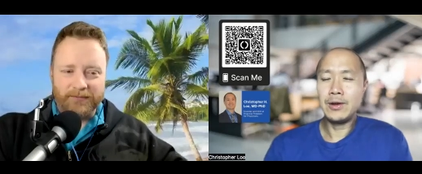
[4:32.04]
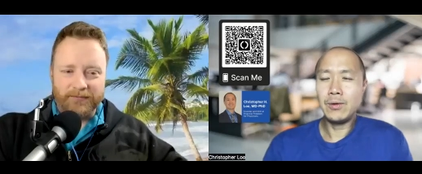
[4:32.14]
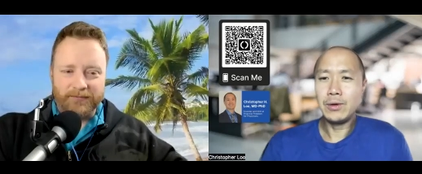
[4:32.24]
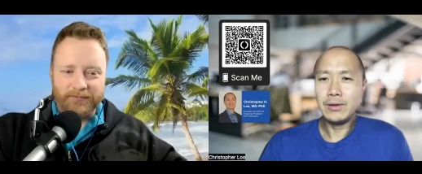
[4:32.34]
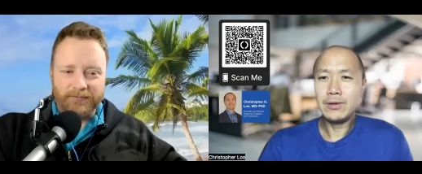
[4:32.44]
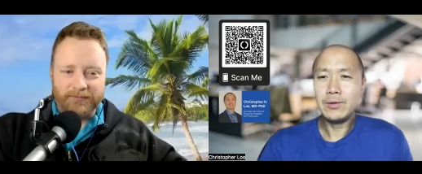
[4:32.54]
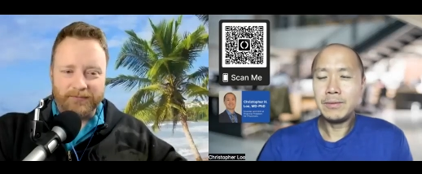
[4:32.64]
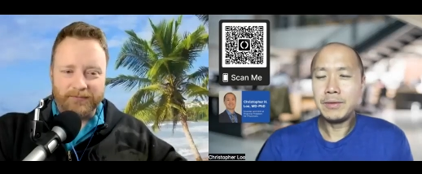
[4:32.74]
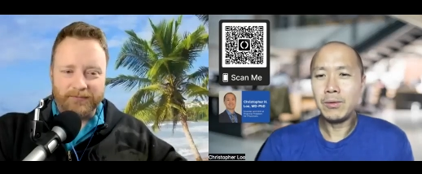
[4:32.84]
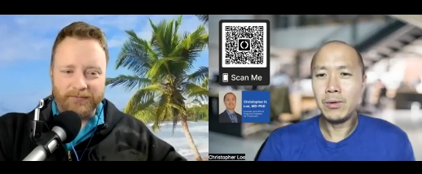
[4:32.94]
Speaker 1: you know we you
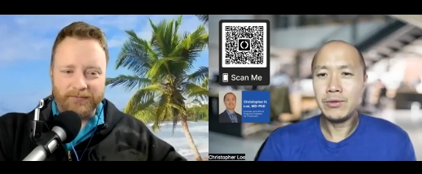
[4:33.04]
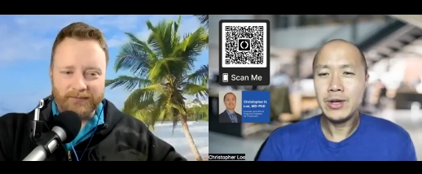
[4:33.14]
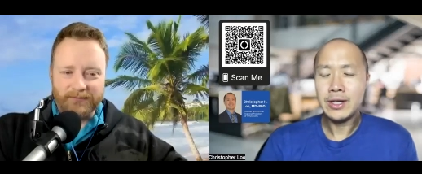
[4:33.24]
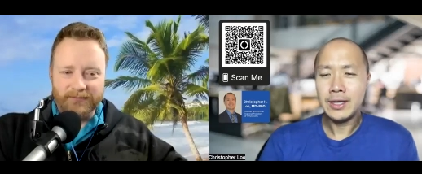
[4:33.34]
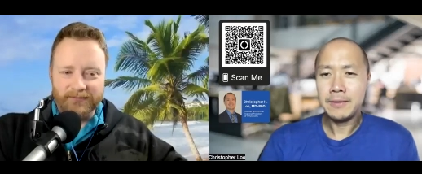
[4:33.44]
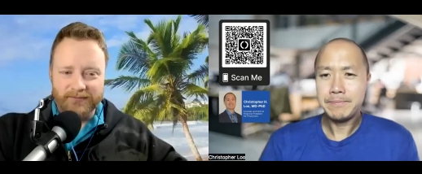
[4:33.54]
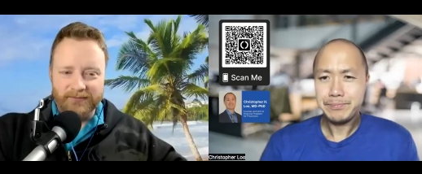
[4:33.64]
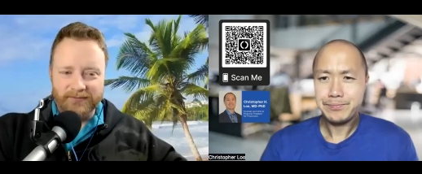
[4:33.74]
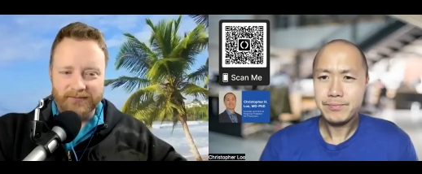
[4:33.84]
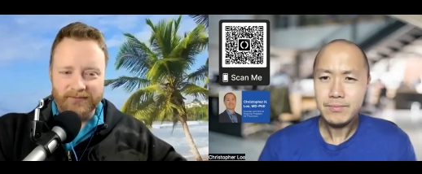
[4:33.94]
and me were talking
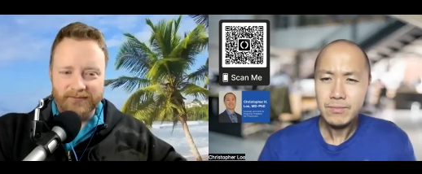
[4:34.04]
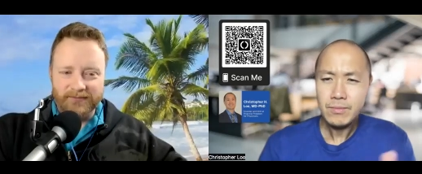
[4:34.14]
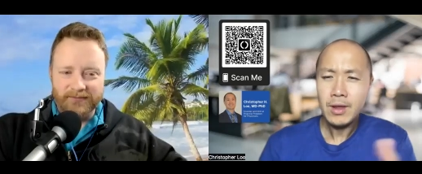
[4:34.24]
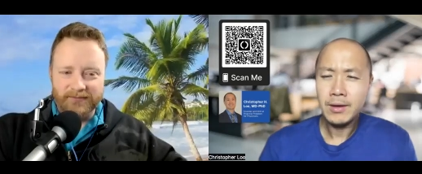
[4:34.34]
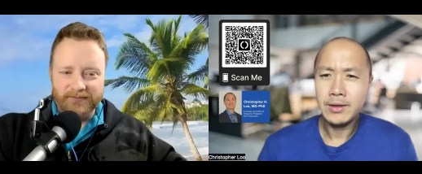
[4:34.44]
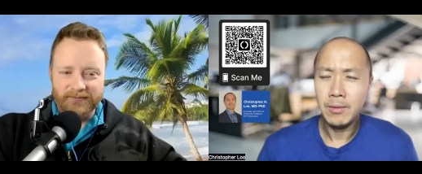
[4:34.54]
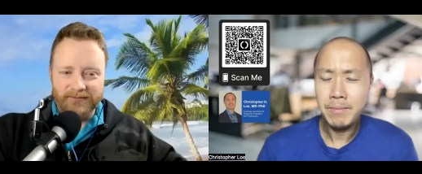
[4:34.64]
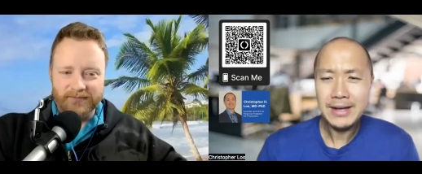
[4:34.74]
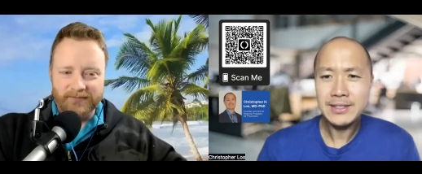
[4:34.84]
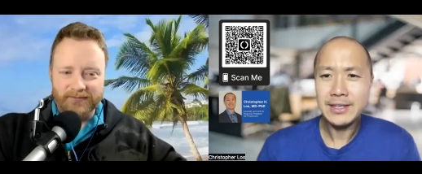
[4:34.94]
you know
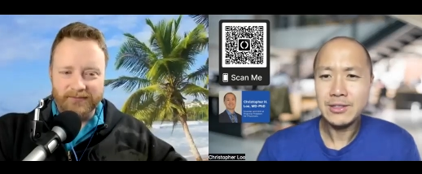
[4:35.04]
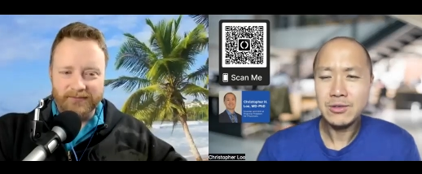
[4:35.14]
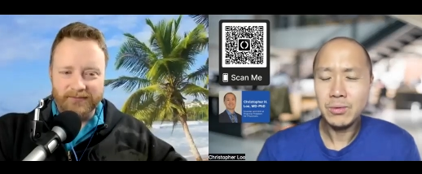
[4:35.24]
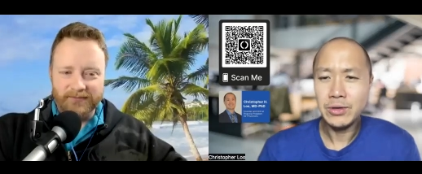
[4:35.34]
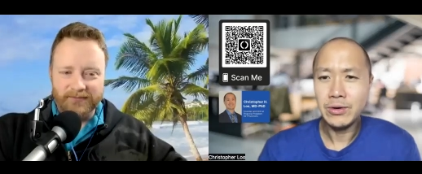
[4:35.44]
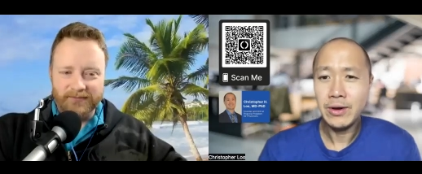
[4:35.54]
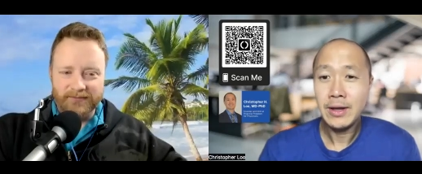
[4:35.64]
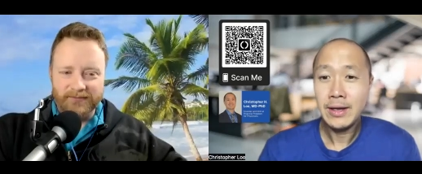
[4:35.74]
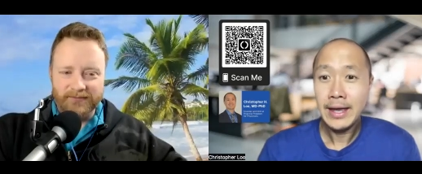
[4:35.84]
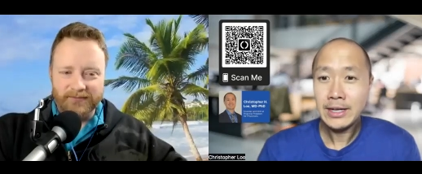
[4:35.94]
backstage where you're
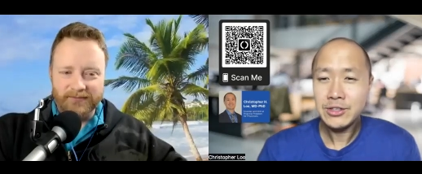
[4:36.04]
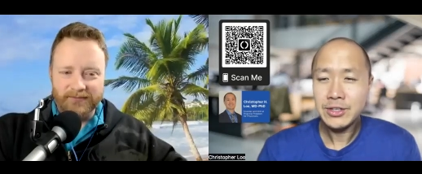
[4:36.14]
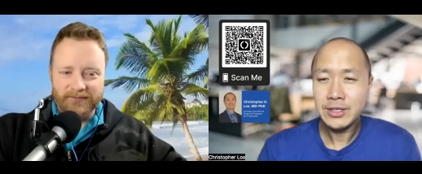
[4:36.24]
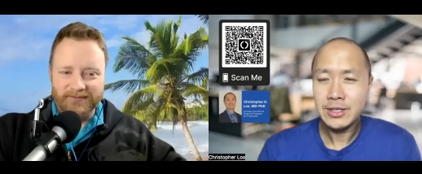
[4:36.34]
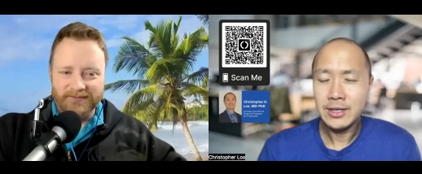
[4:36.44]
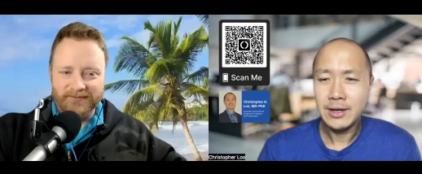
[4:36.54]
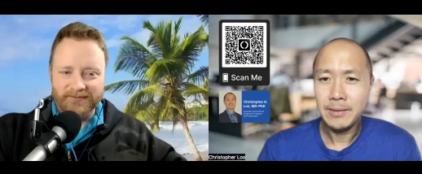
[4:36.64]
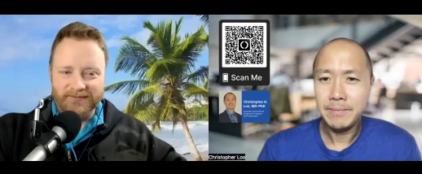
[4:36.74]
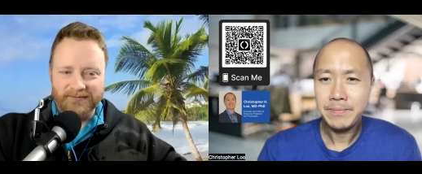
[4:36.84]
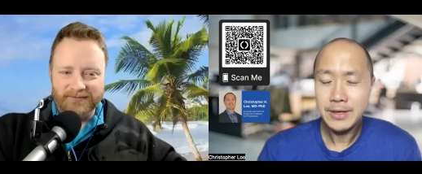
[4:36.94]
actually
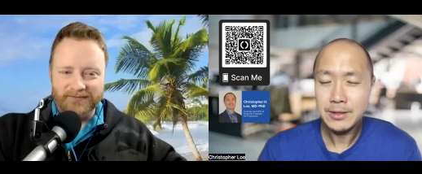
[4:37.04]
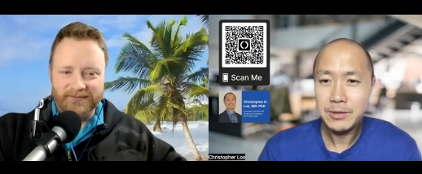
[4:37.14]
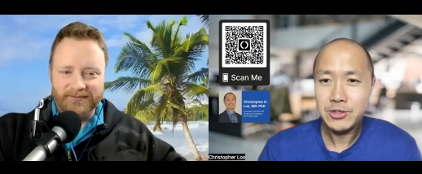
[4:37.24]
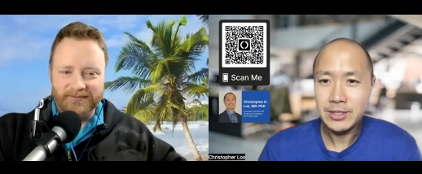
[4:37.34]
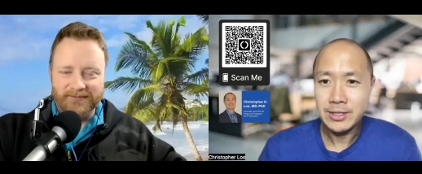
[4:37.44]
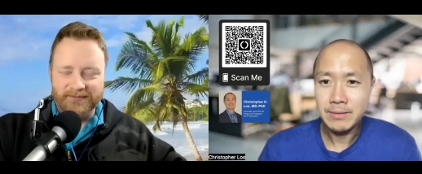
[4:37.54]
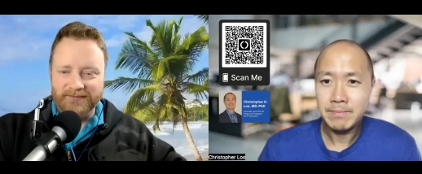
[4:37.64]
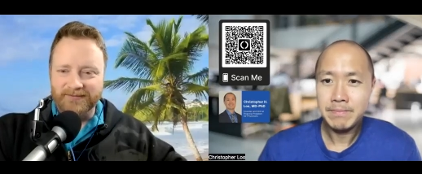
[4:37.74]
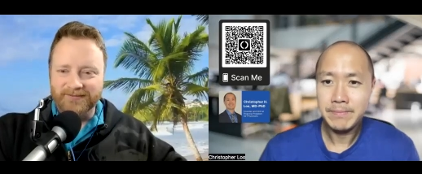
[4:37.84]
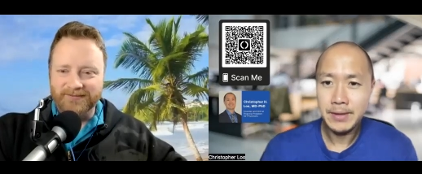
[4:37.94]
um,
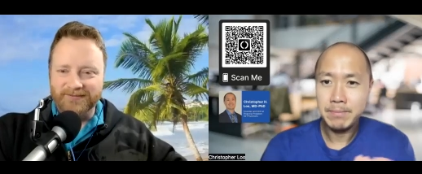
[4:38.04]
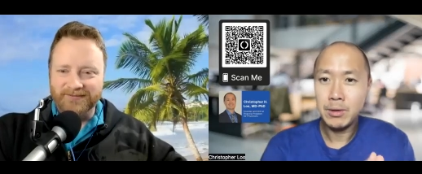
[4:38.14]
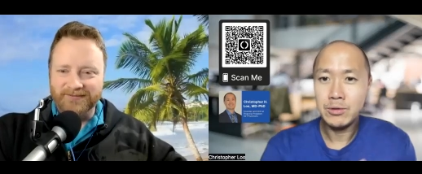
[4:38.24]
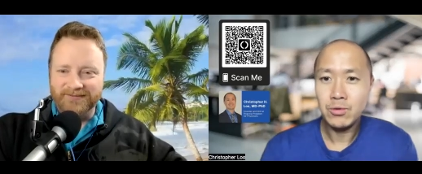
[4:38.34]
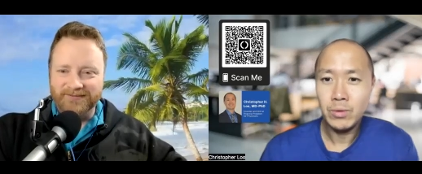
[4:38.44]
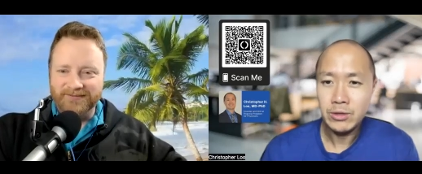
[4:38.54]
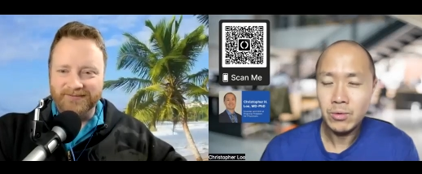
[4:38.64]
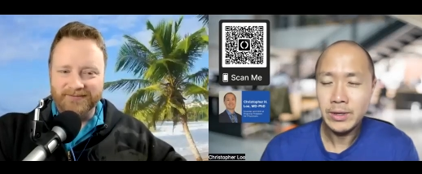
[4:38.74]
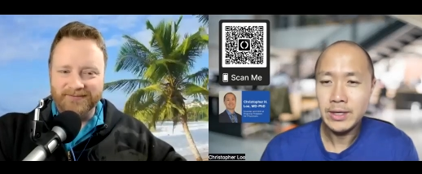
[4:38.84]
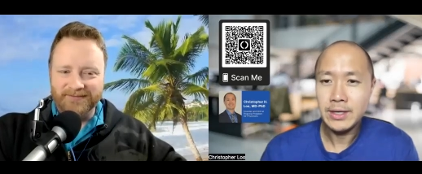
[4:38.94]
especially post
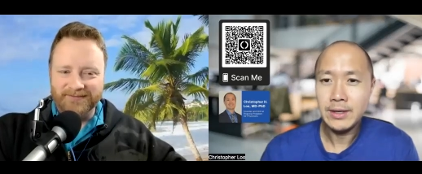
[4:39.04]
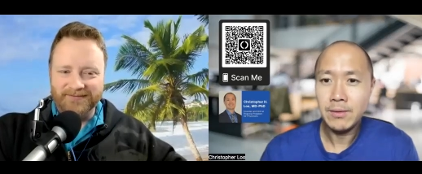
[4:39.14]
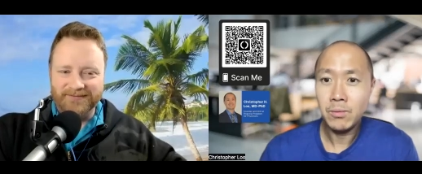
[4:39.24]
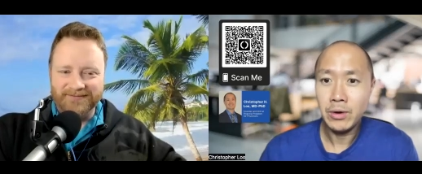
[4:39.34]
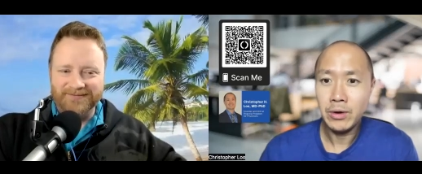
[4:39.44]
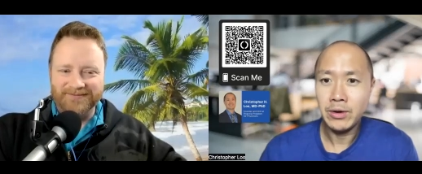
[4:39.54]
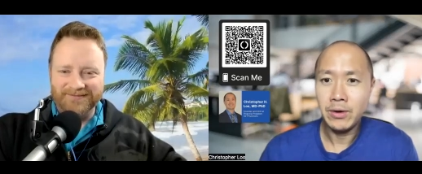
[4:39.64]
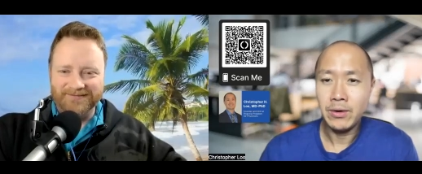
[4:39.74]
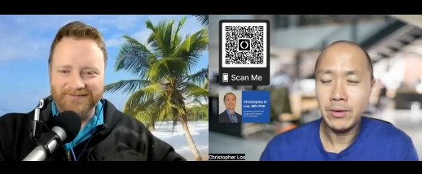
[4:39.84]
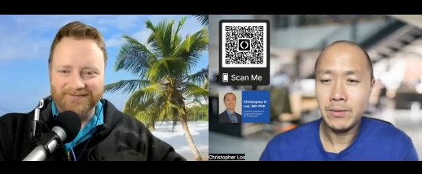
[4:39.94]
2020 where
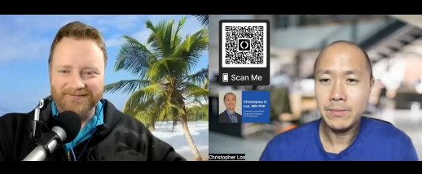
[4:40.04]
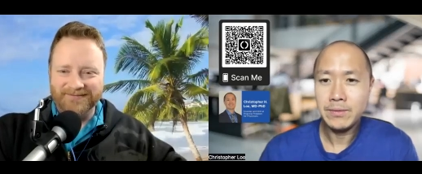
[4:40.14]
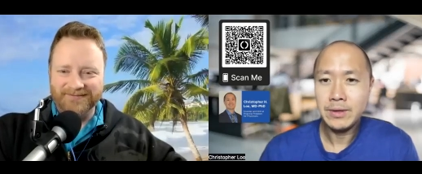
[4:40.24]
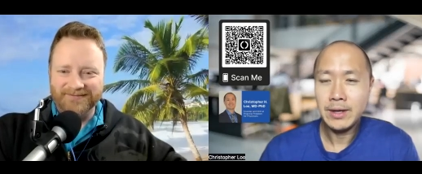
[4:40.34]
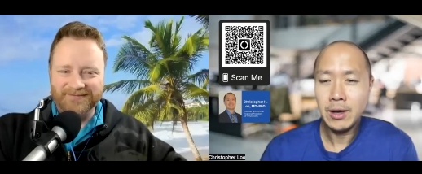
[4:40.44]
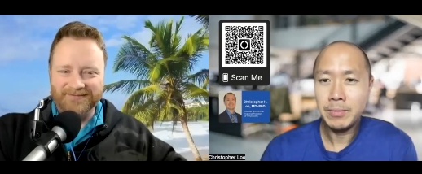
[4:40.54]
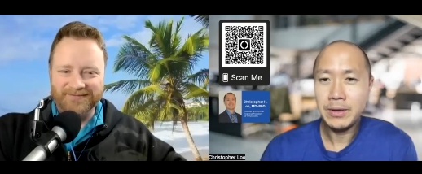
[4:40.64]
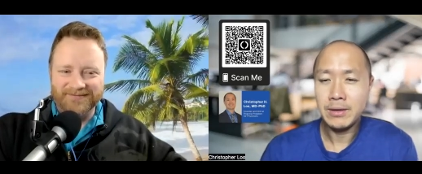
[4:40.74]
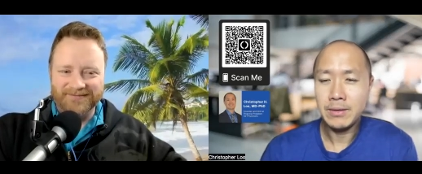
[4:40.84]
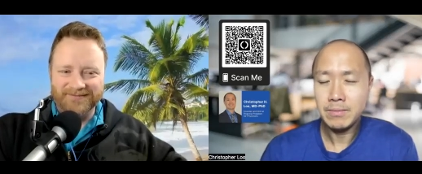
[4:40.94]
you're
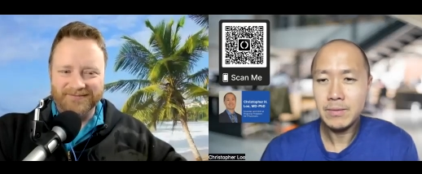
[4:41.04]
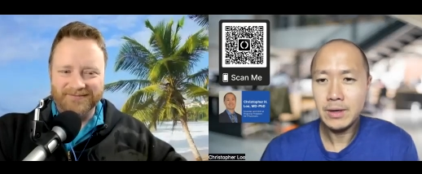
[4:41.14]
helping